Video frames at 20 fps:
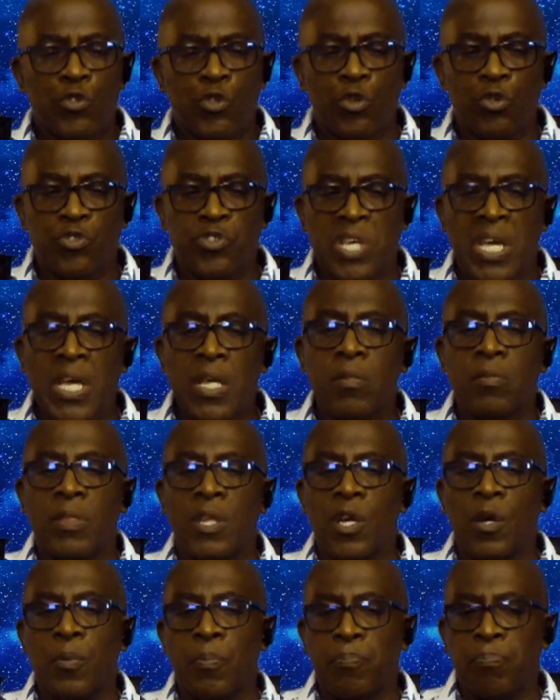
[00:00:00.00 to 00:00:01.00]
to take
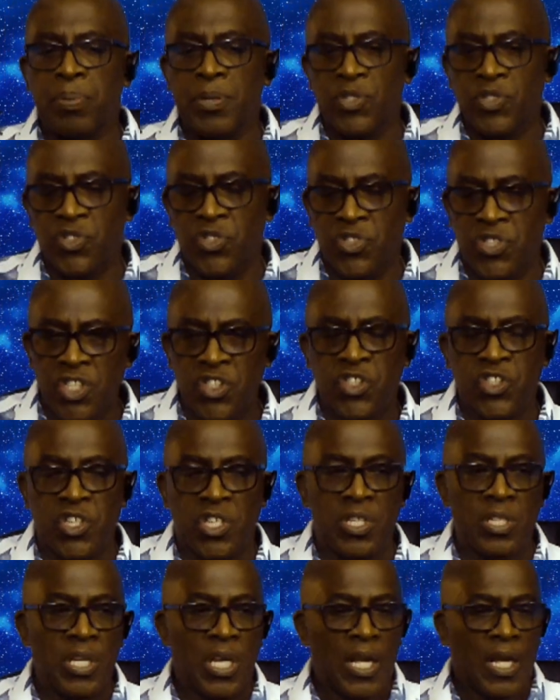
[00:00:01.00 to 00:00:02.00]
their
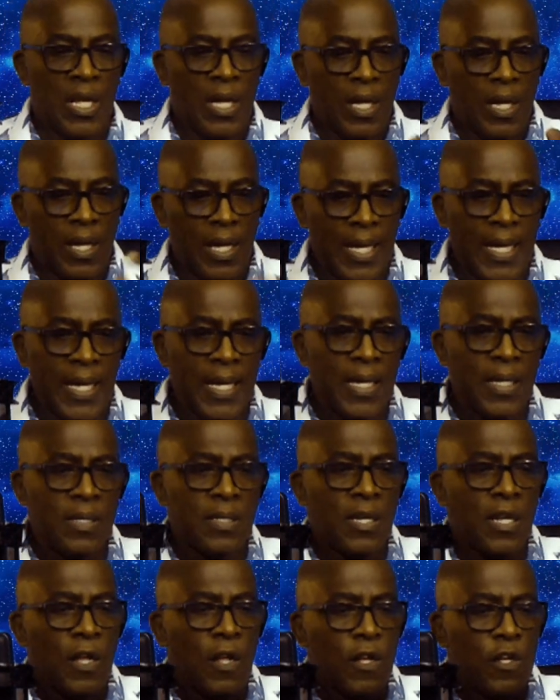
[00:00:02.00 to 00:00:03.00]
position
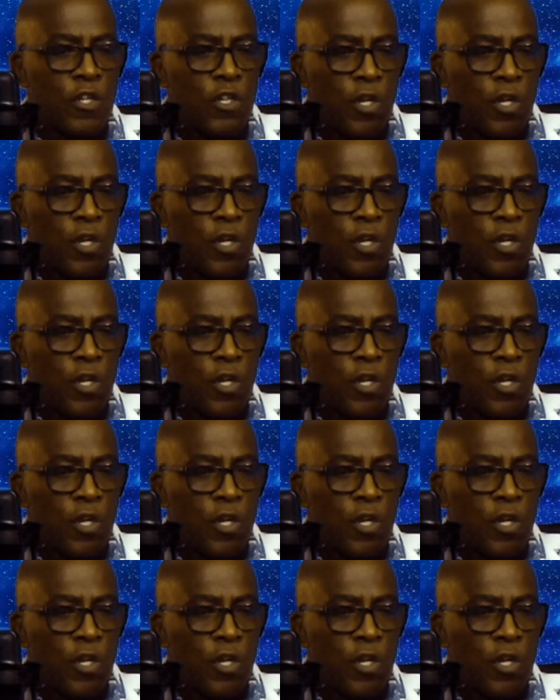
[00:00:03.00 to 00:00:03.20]
in